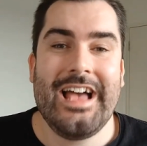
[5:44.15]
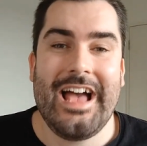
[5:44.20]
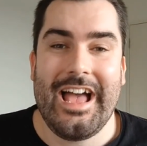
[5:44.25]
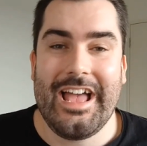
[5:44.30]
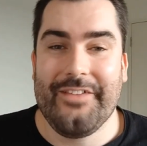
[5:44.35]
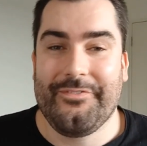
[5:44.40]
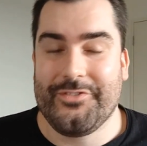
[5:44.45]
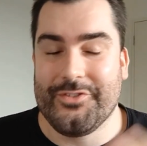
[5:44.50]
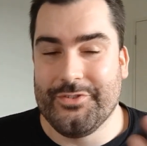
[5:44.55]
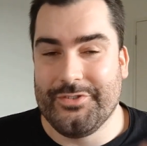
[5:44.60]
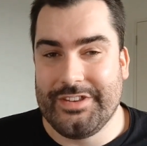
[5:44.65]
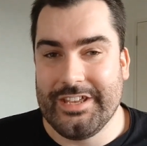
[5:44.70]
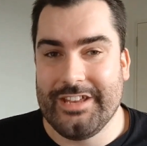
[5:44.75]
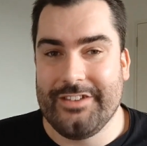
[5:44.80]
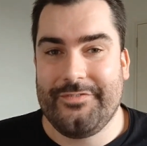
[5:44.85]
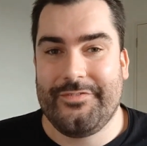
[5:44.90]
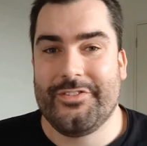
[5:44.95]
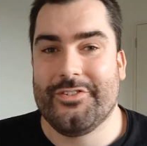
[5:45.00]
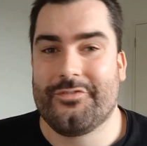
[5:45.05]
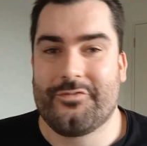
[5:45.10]
If you
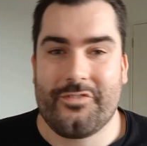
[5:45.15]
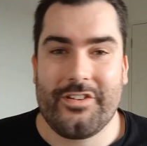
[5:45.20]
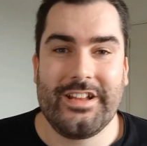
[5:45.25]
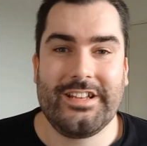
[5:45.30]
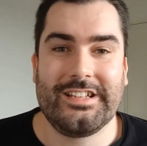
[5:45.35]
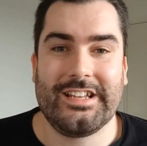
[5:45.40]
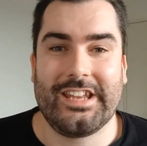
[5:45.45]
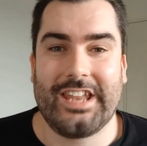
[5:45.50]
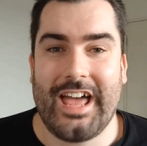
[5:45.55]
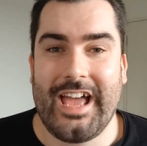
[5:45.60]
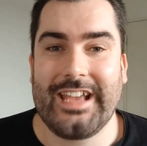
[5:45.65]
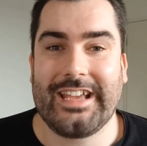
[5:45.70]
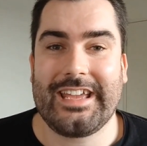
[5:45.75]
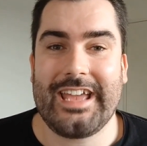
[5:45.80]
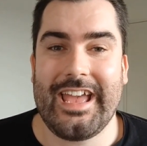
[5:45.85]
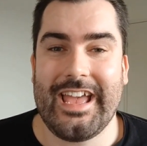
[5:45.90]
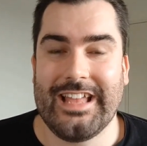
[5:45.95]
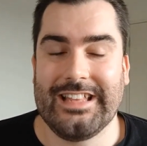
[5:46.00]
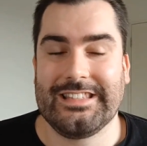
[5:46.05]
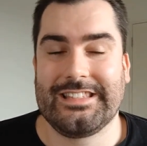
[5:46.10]
did, feel free to
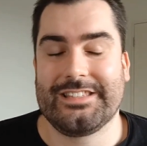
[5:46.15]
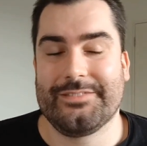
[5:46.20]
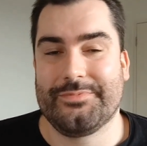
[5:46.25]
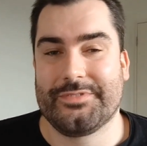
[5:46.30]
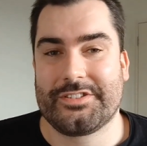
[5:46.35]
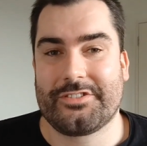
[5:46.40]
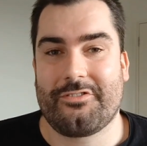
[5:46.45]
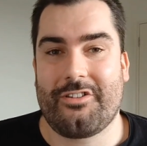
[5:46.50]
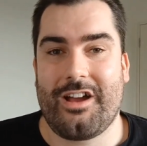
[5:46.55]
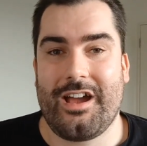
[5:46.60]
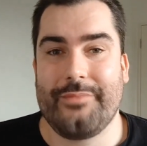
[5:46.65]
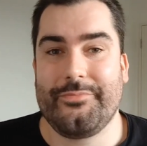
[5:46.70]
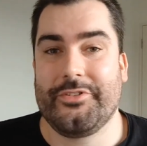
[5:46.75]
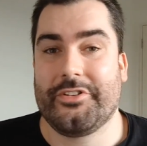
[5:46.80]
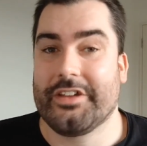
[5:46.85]
like and subscribe.